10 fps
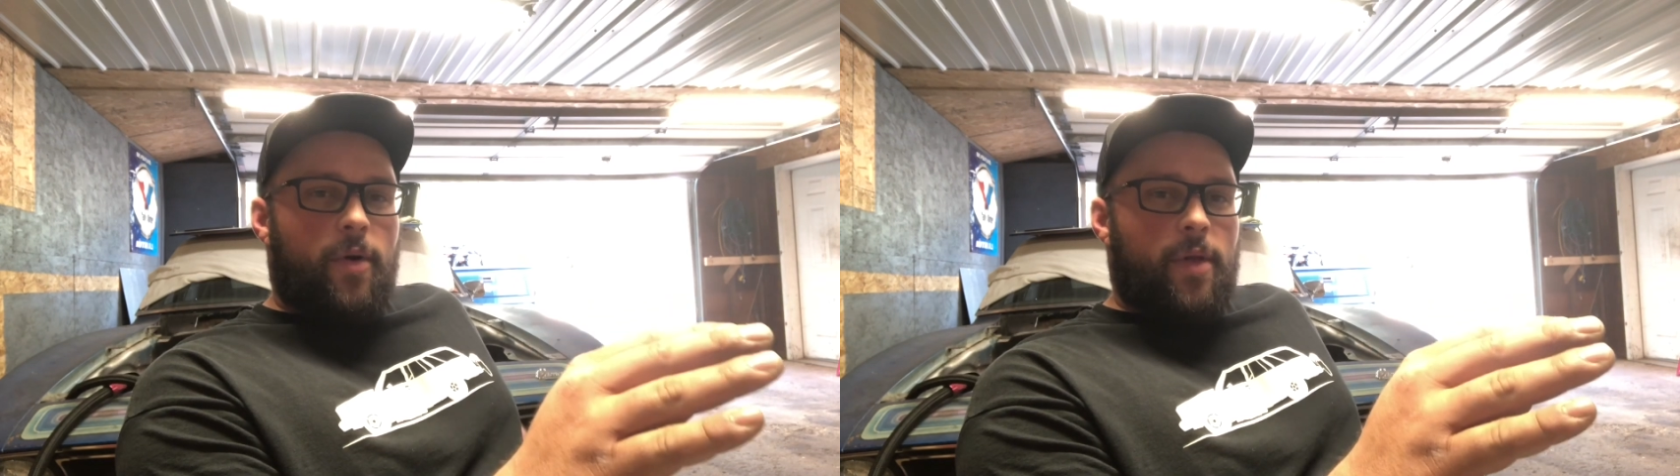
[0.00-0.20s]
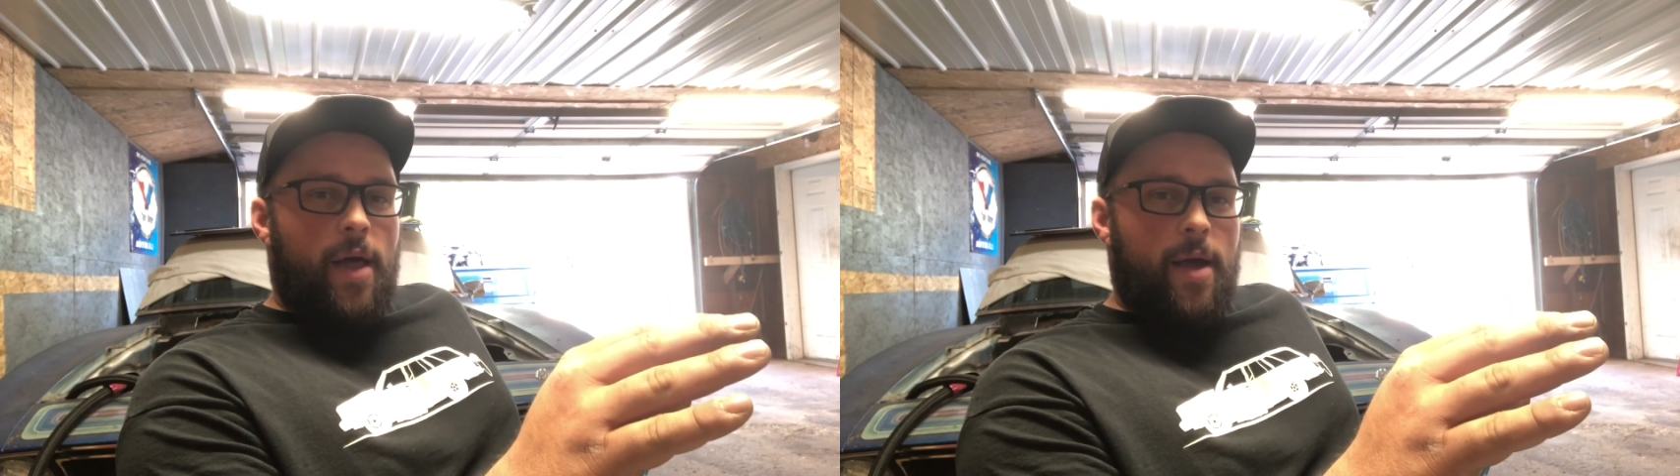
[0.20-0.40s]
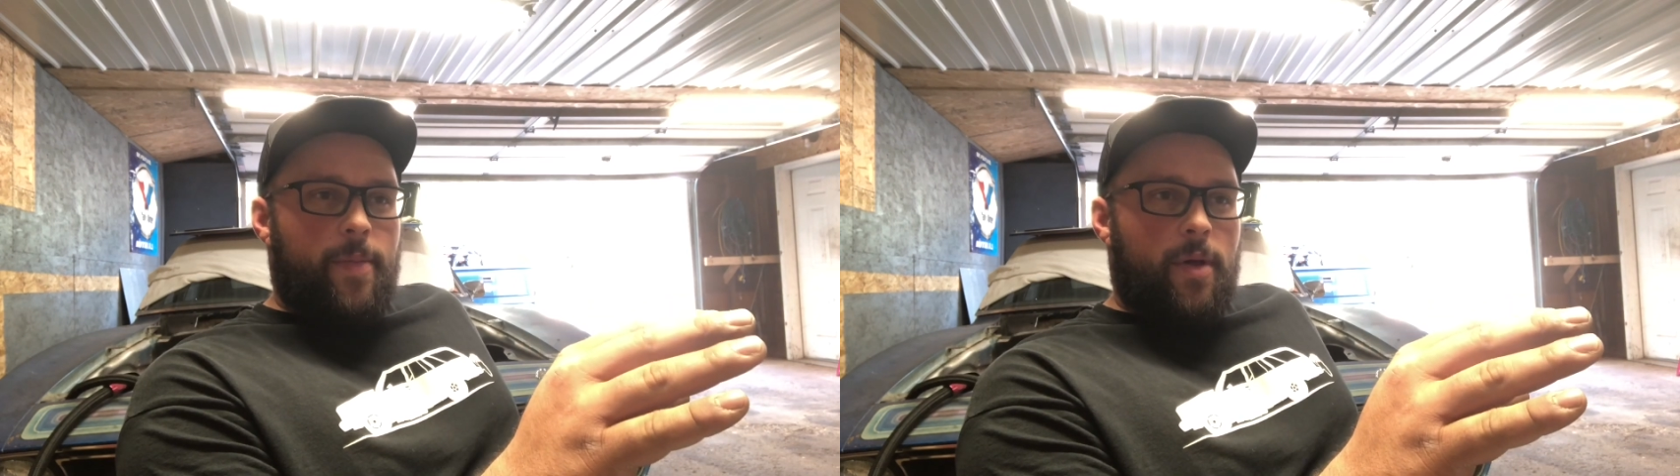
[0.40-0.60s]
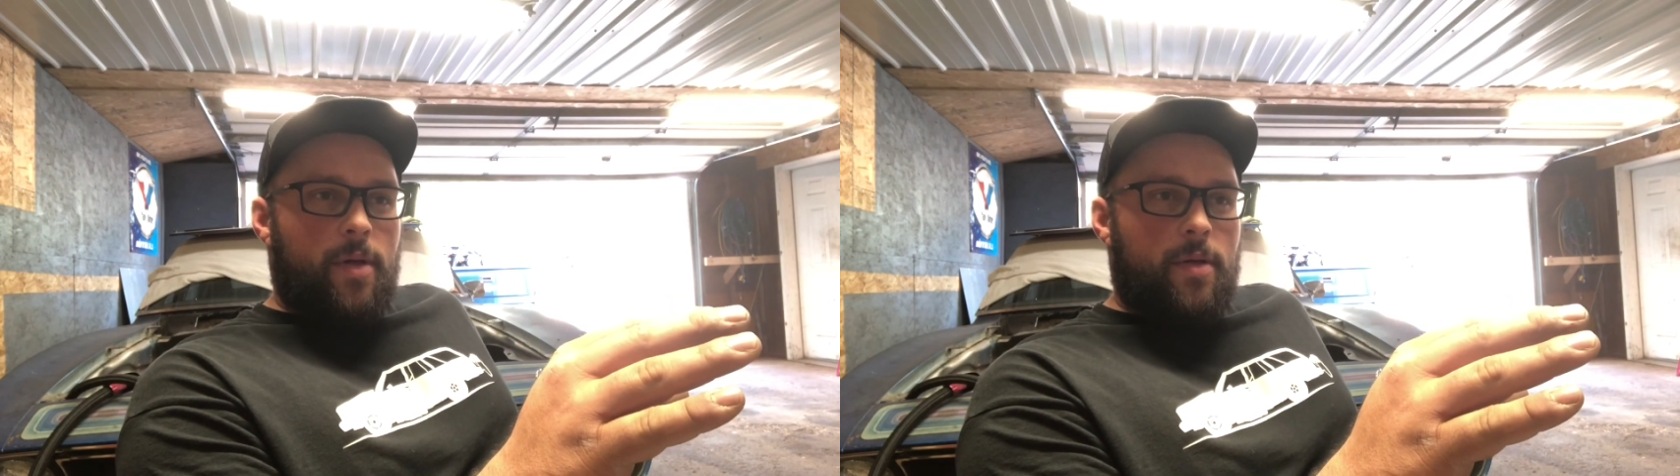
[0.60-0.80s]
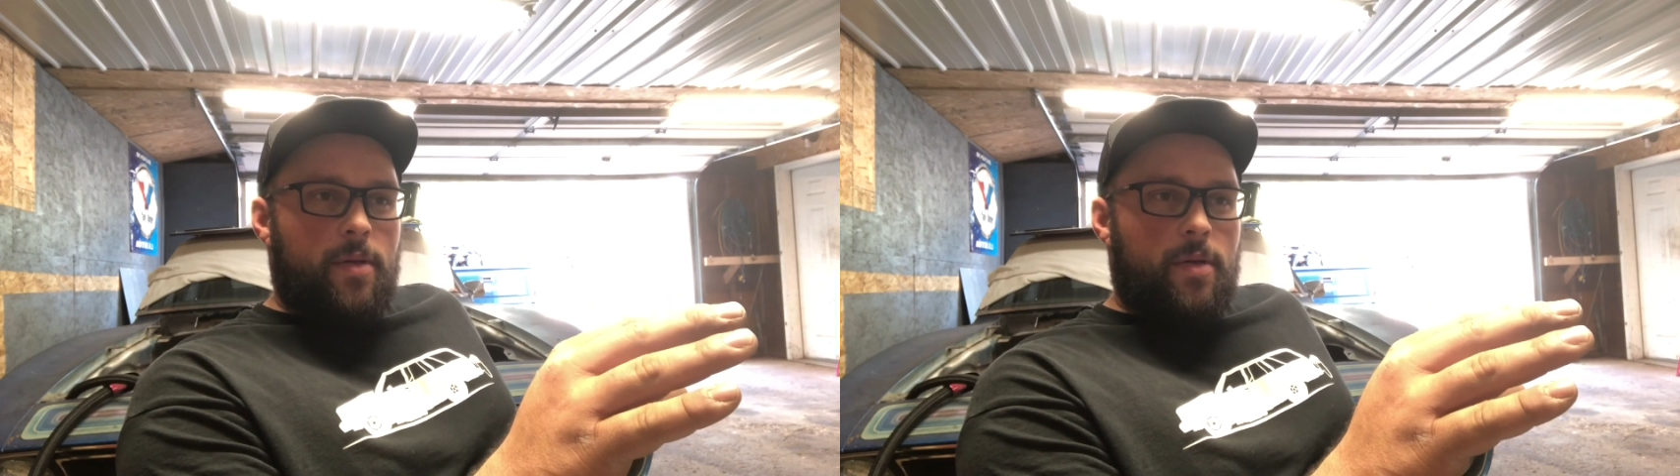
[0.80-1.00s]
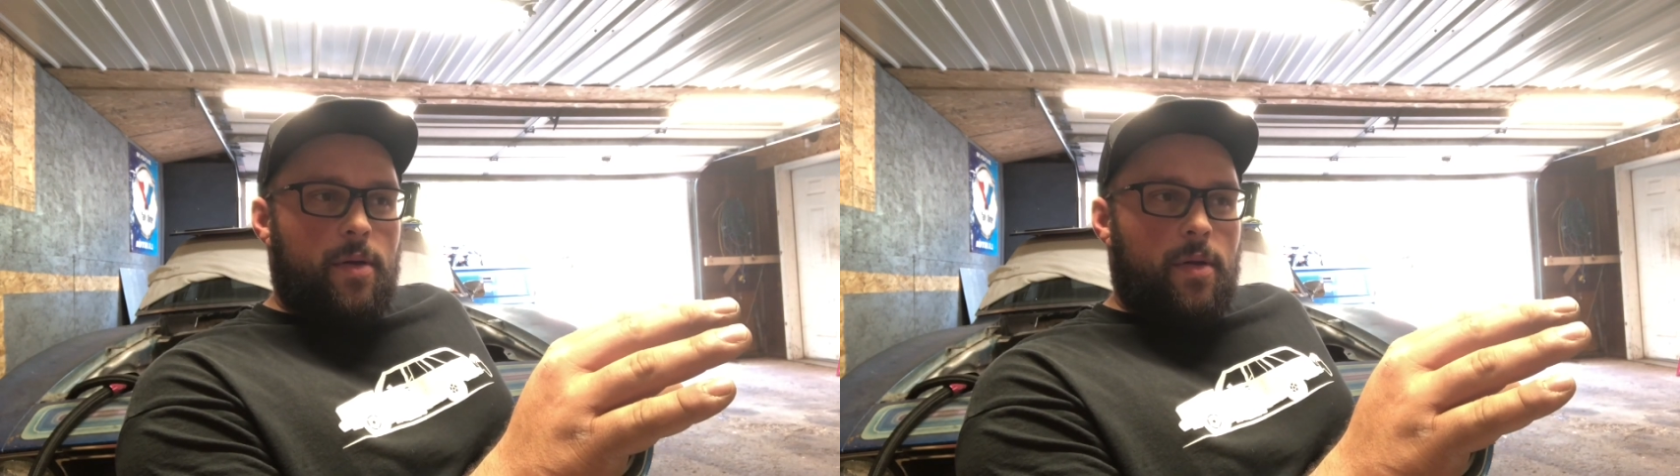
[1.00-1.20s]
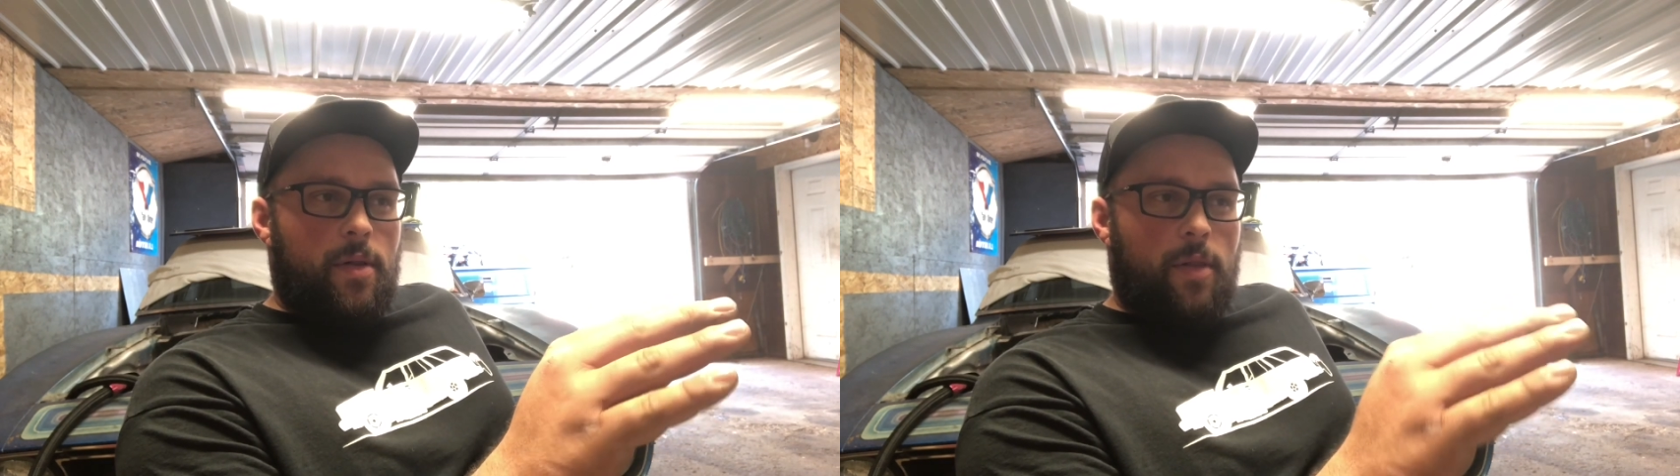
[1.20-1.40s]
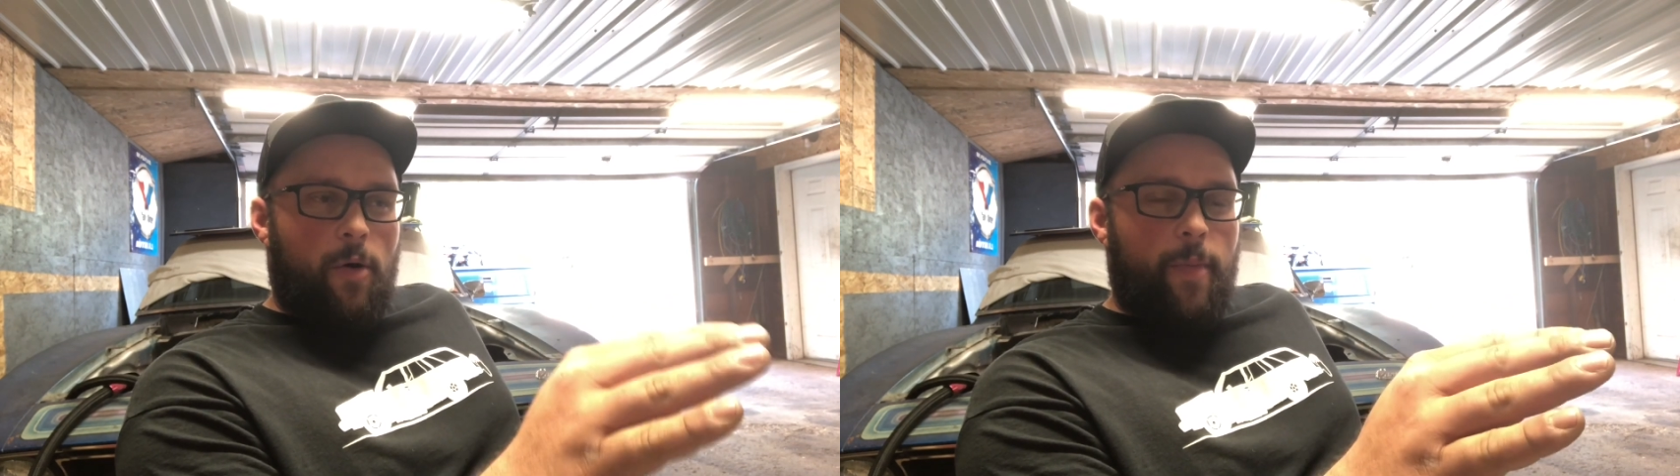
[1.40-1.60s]
reliable,
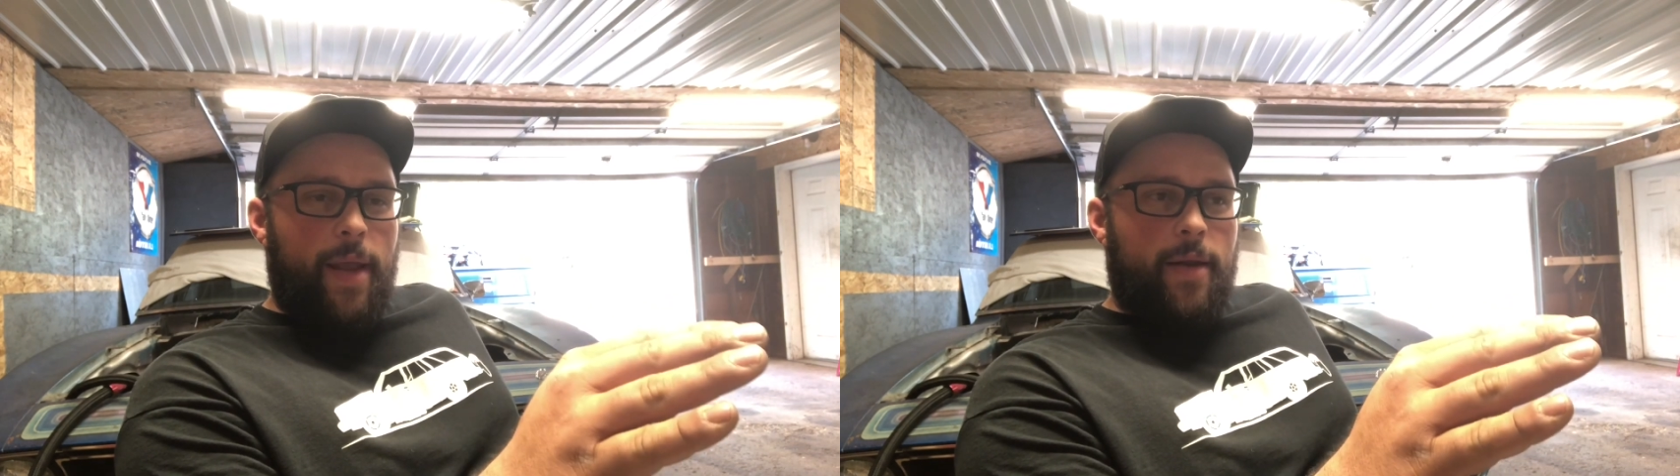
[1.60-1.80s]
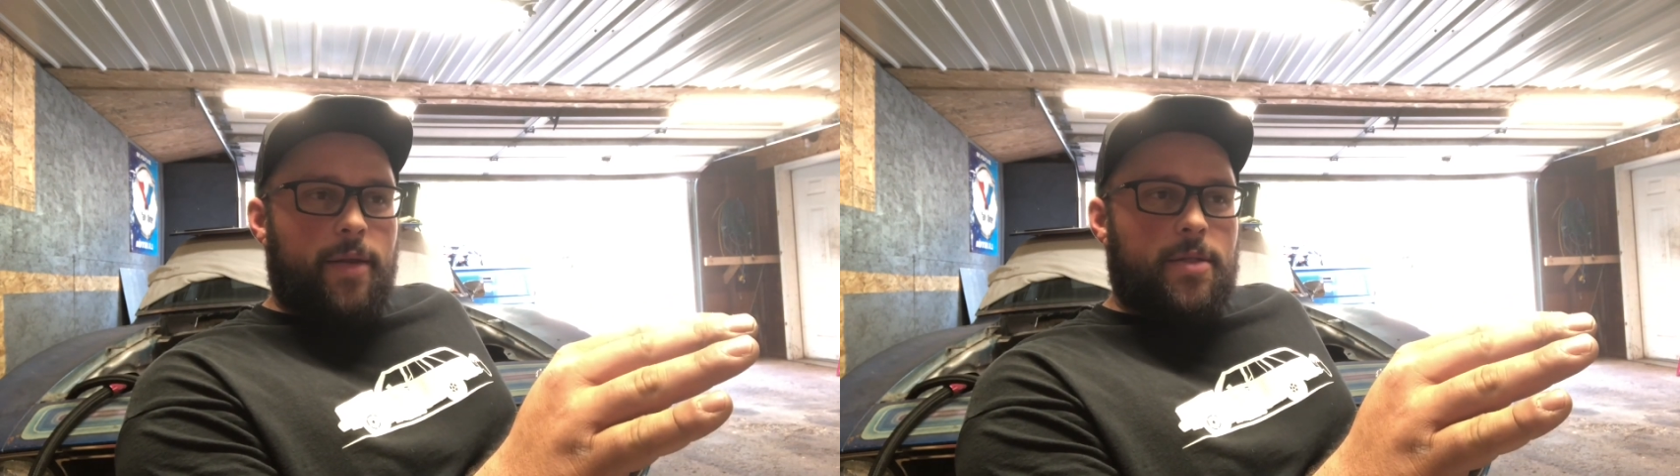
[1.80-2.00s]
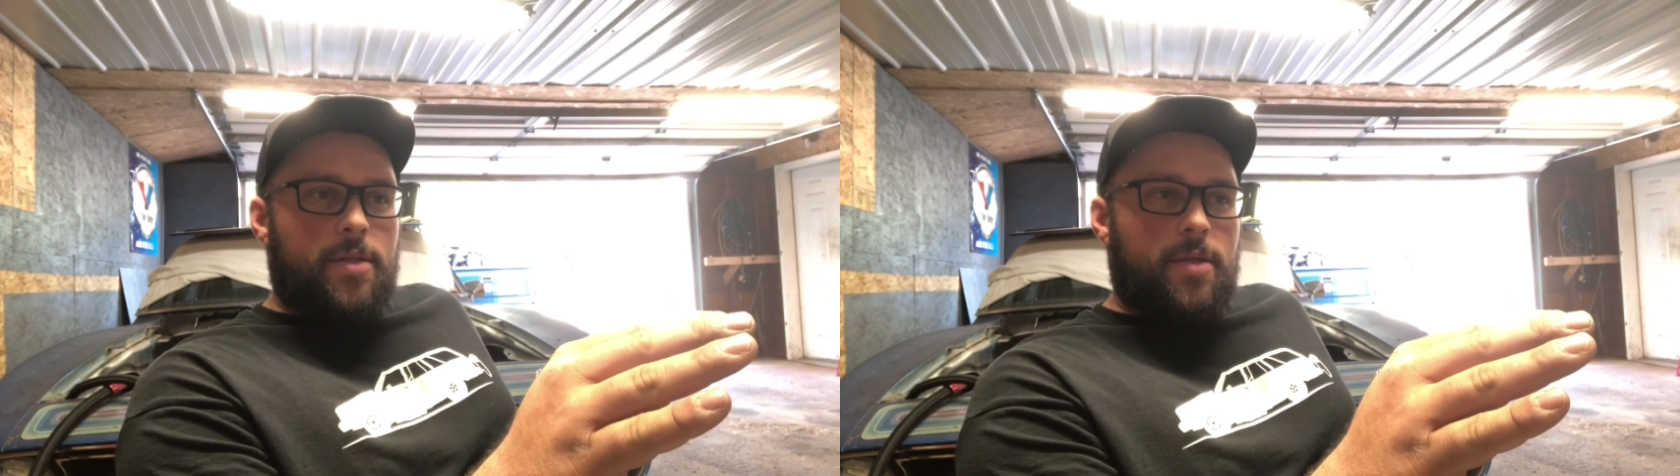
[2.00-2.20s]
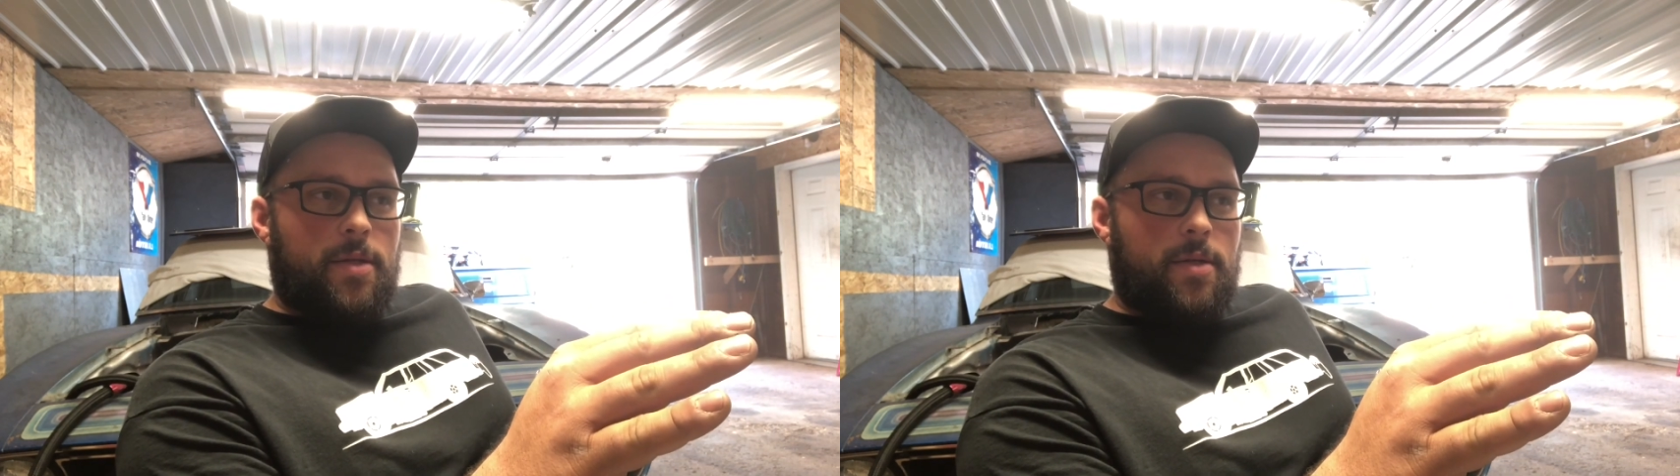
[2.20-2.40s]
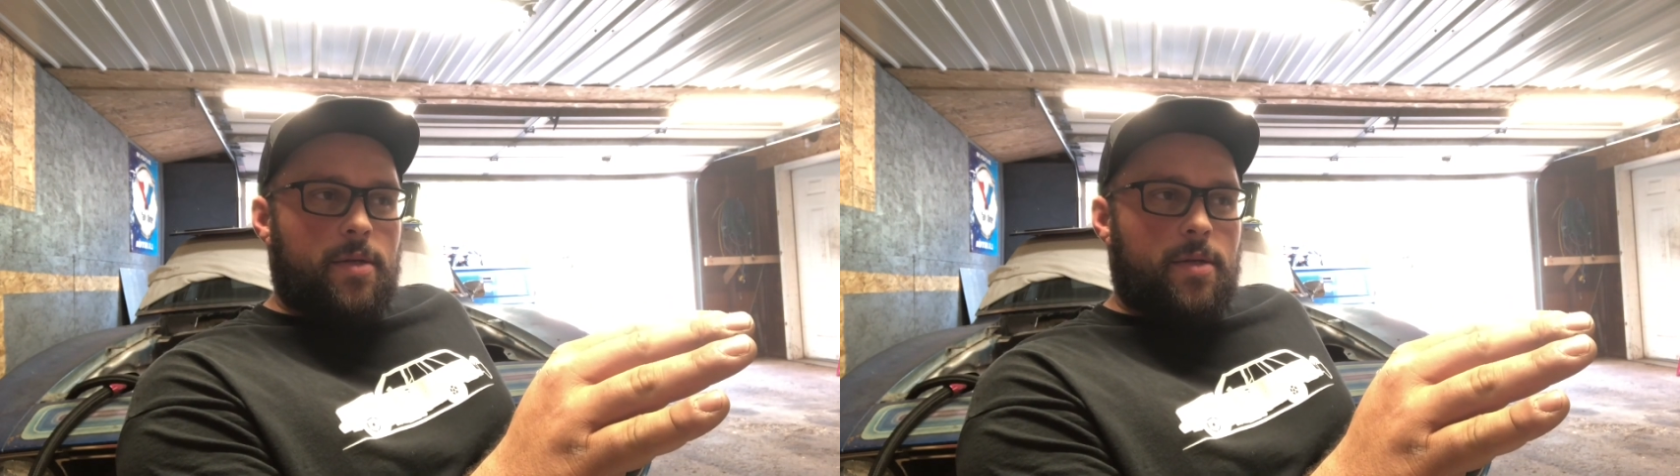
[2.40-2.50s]
low maintenance,